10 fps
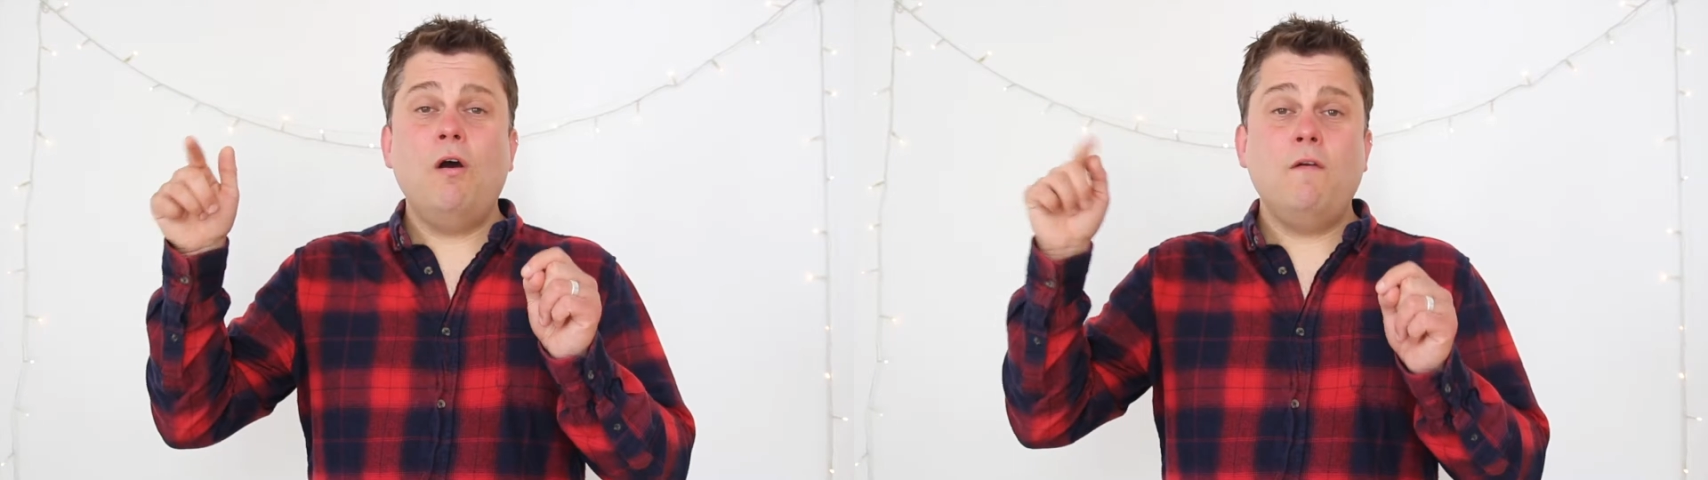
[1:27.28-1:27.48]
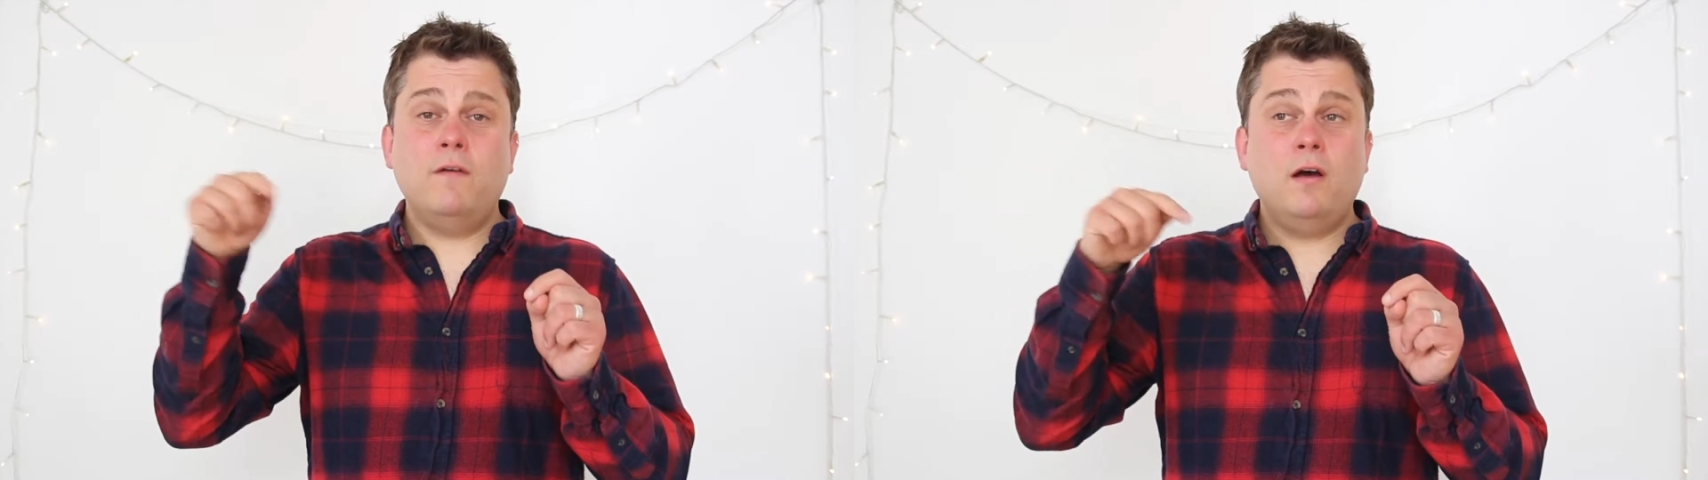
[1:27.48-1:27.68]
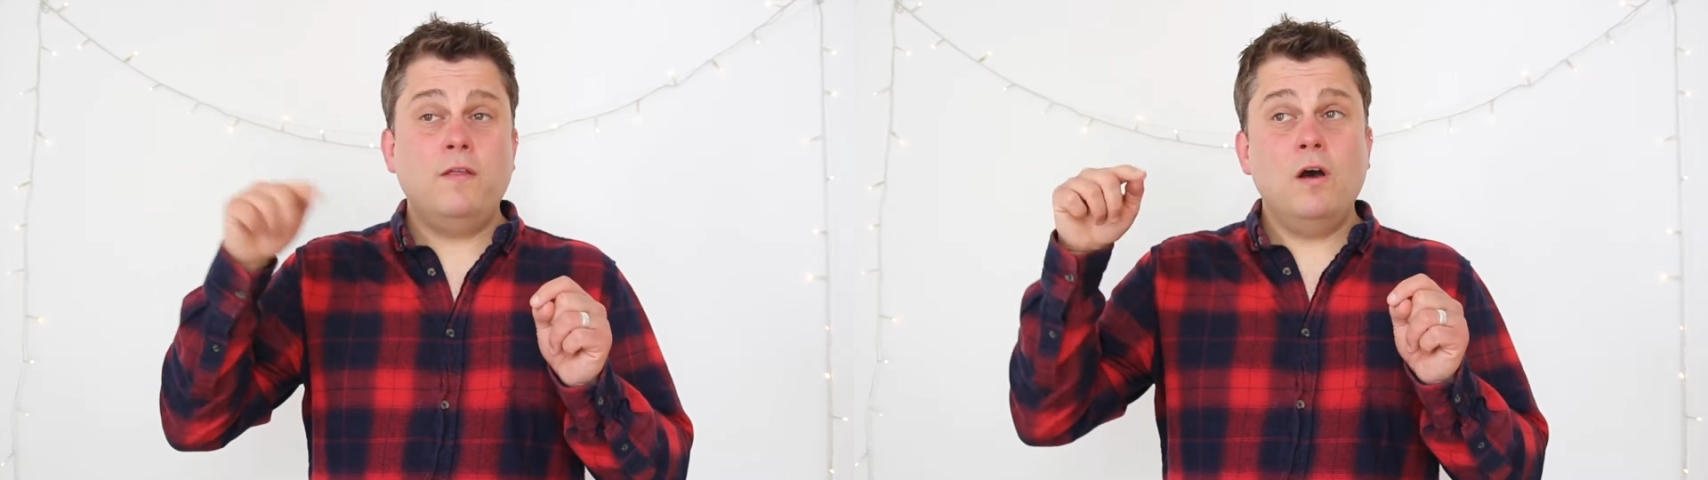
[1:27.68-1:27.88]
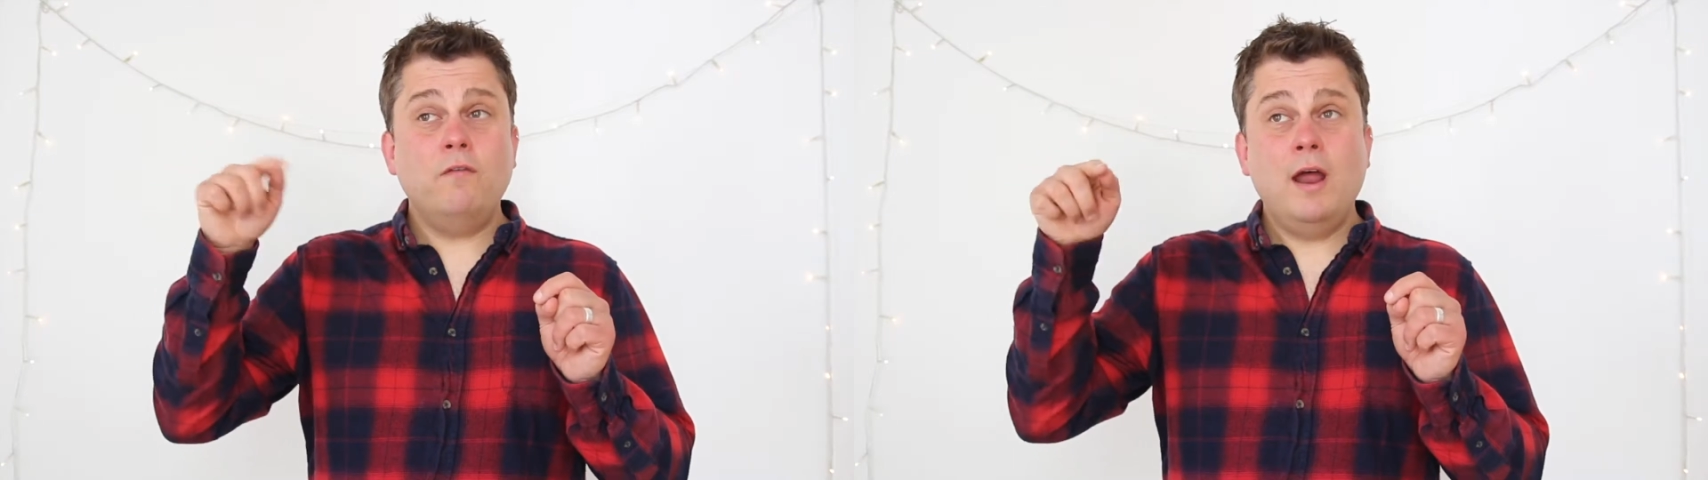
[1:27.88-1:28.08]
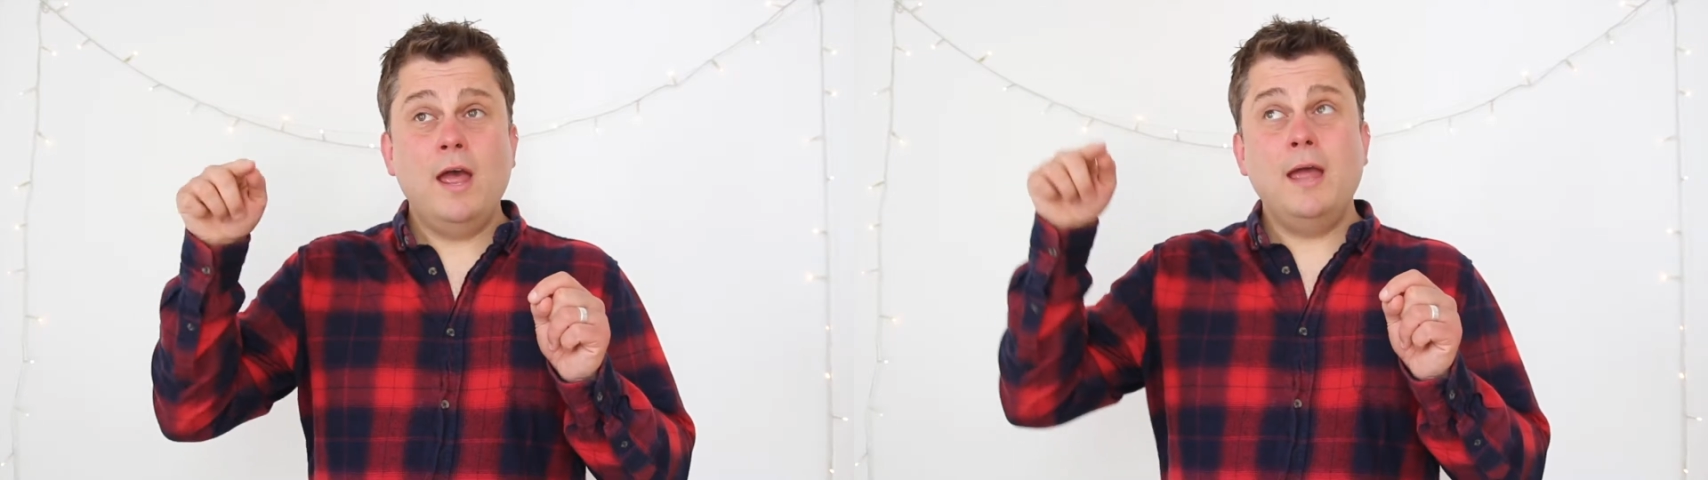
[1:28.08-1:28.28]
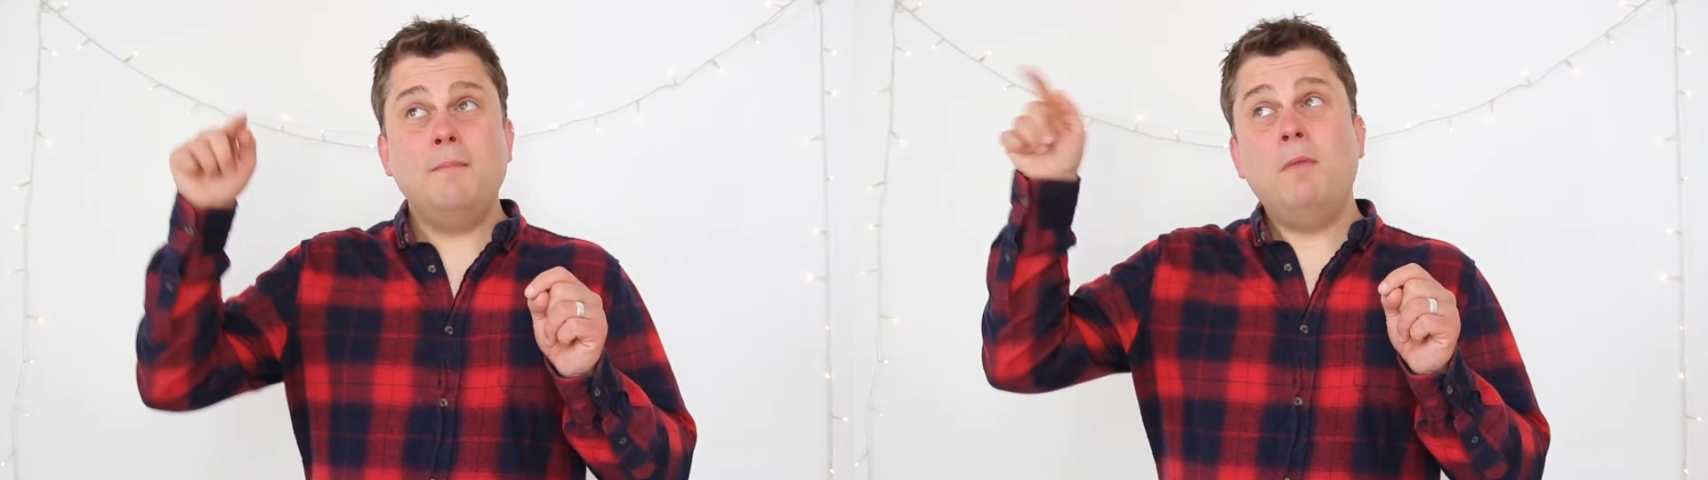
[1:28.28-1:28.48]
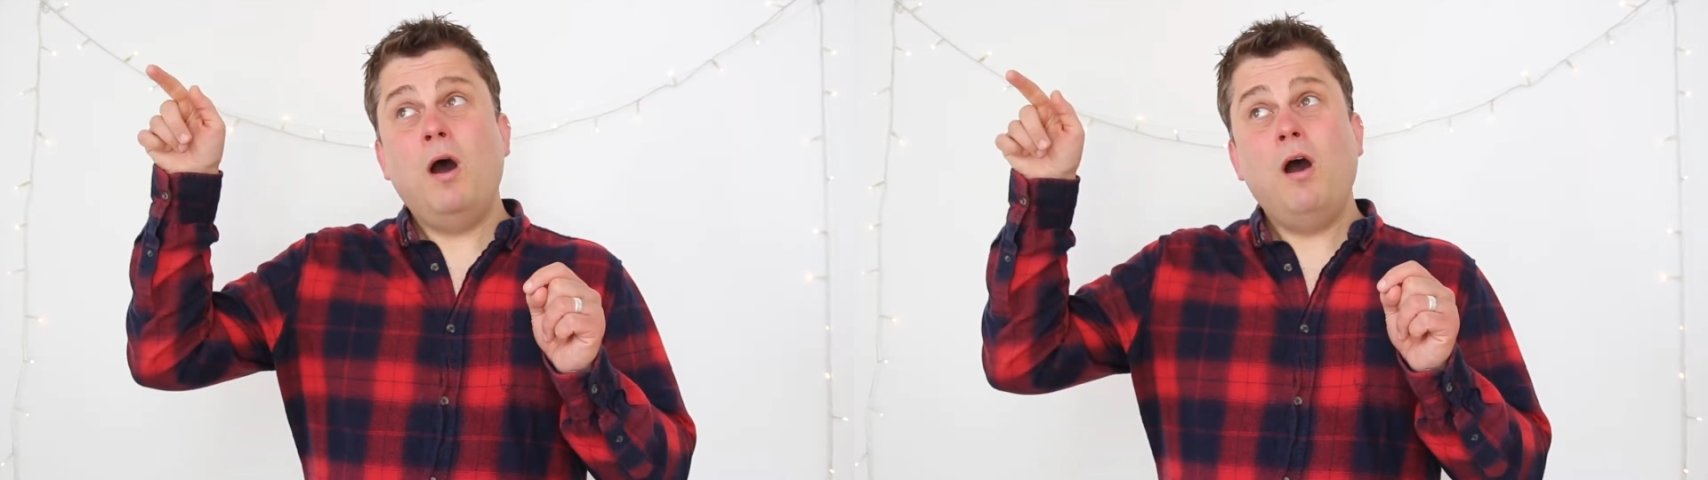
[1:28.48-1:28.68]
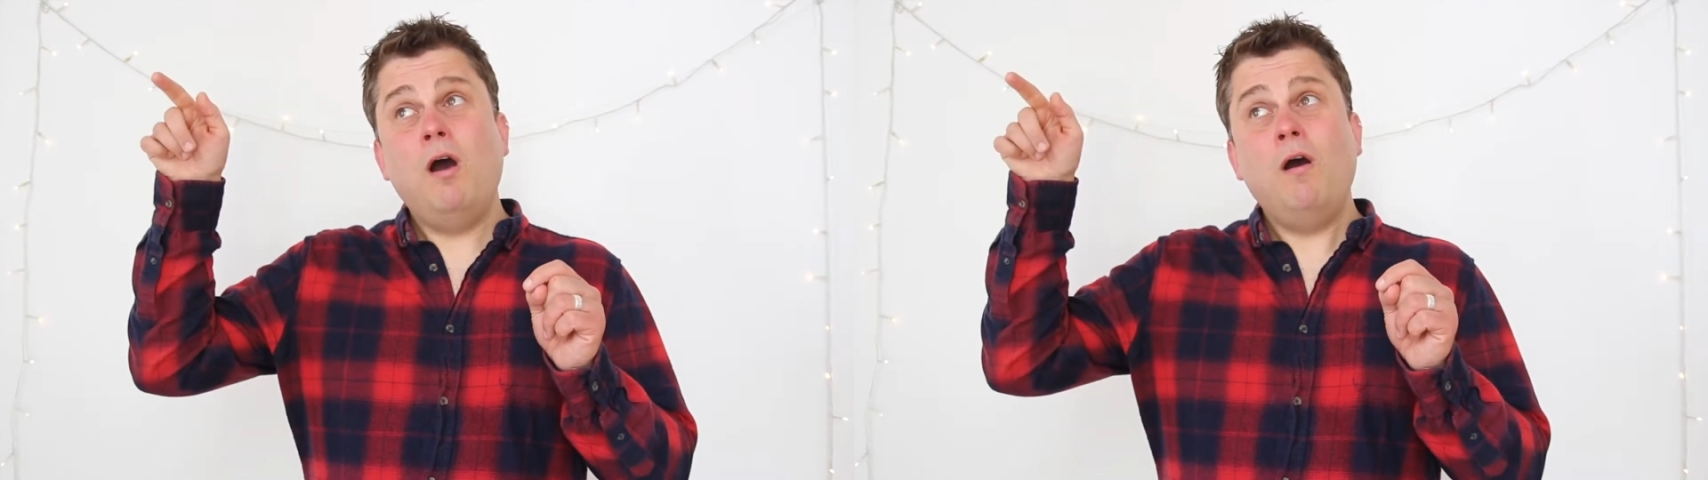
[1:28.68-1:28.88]
over the
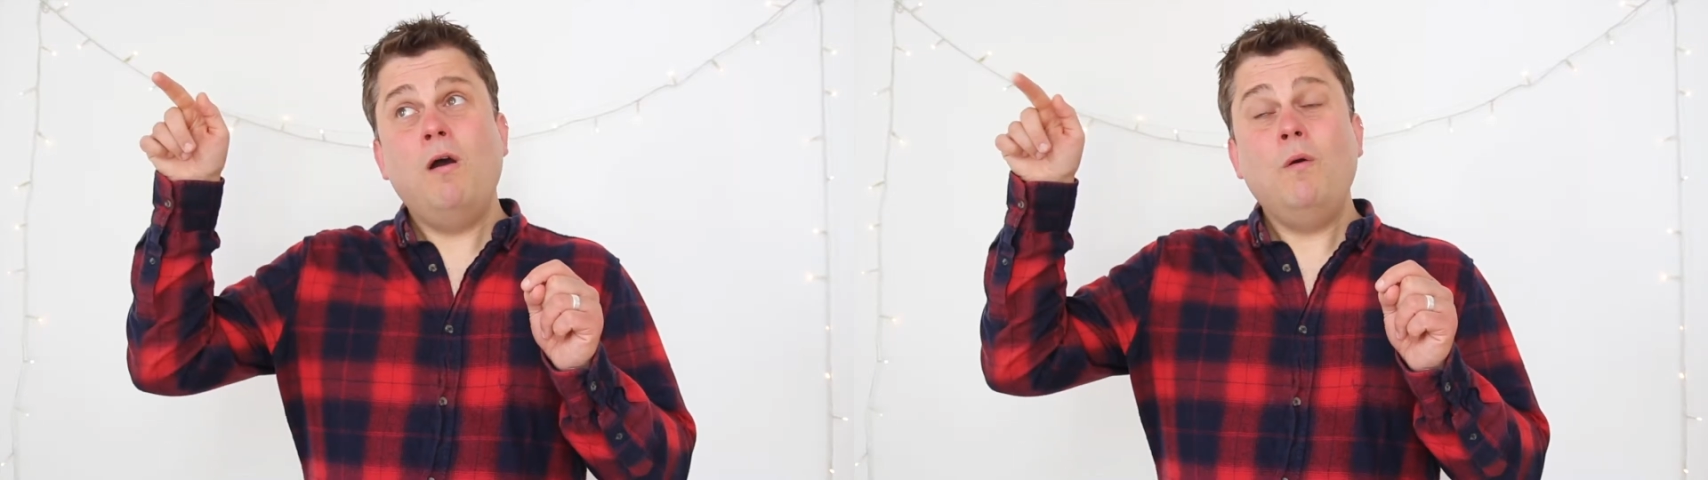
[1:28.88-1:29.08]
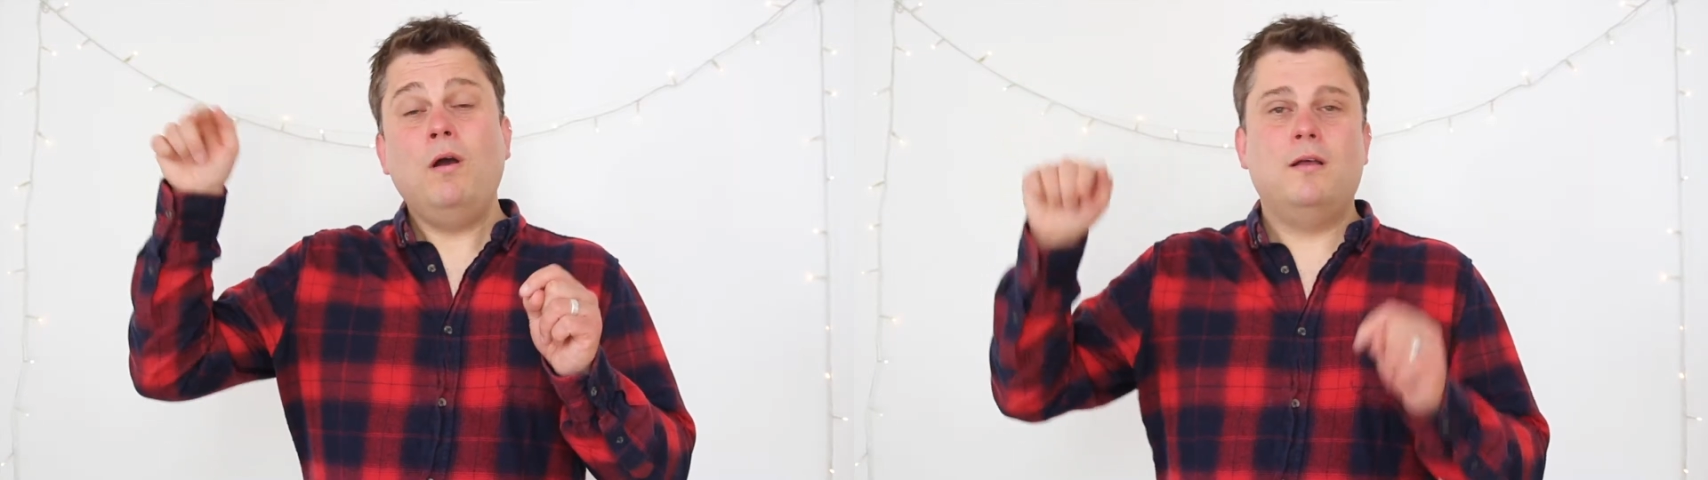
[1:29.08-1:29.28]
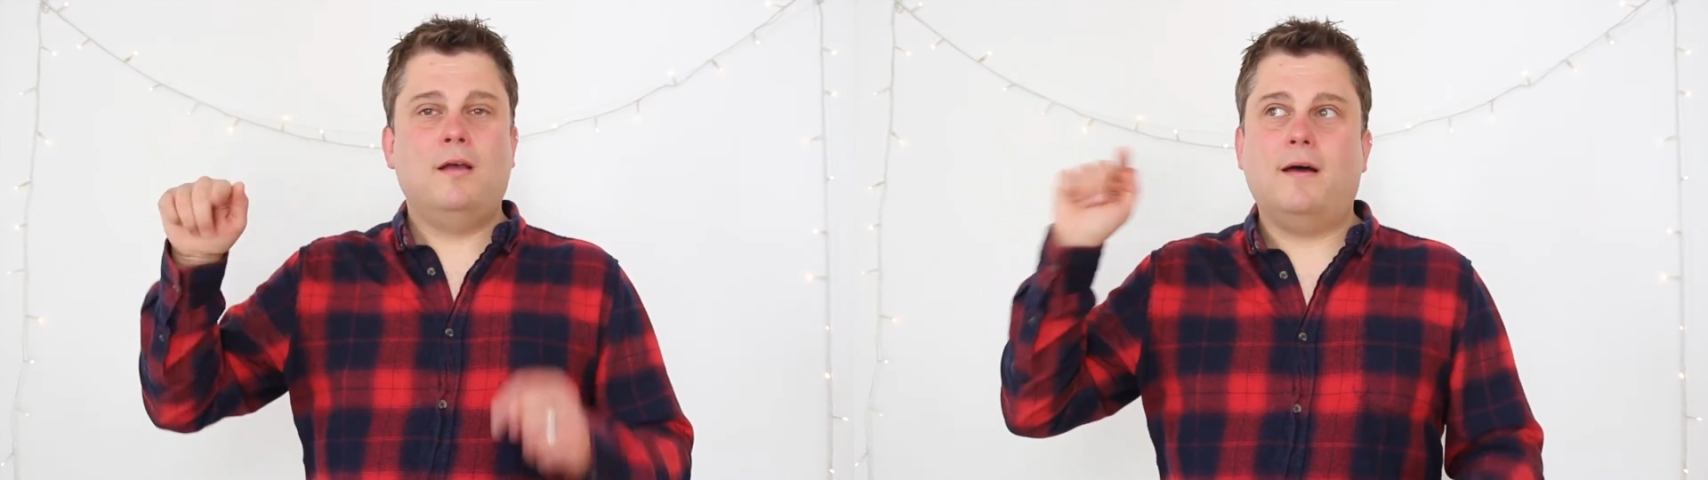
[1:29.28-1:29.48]
rainbow.